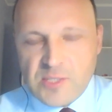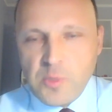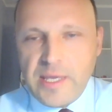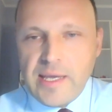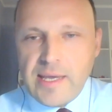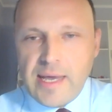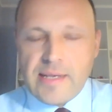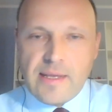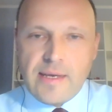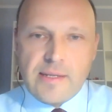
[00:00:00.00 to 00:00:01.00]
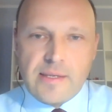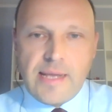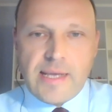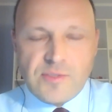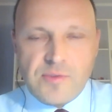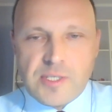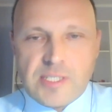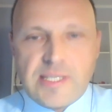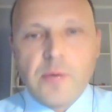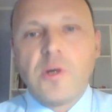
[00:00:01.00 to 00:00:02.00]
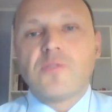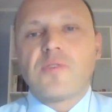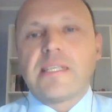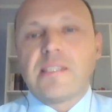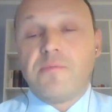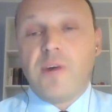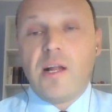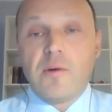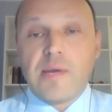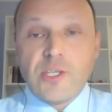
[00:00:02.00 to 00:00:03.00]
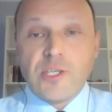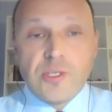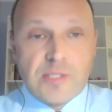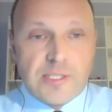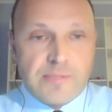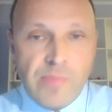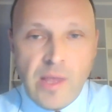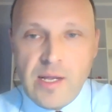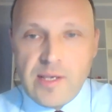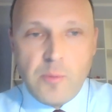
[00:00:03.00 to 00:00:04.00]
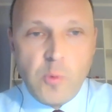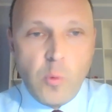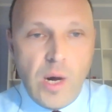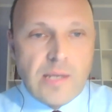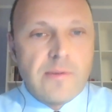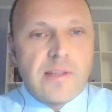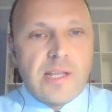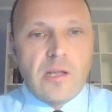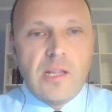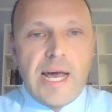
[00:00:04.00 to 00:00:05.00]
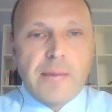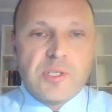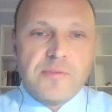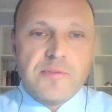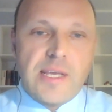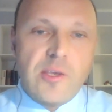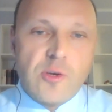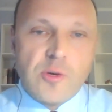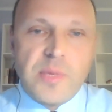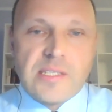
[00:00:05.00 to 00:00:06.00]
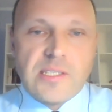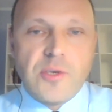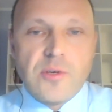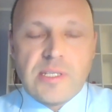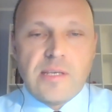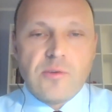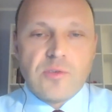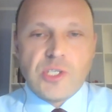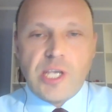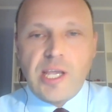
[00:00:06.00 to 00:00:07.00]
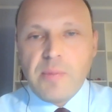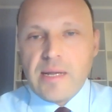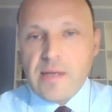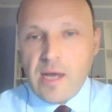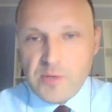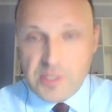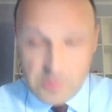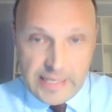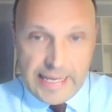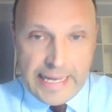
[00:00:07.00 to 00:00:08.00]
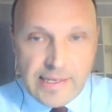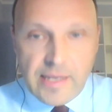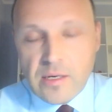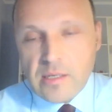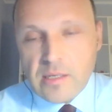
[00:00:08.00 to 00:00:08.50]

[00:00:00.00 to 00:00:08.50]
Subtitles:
week and next Thursday will address the following issues. Number 1, the collapse of the European security regime and how did we get here.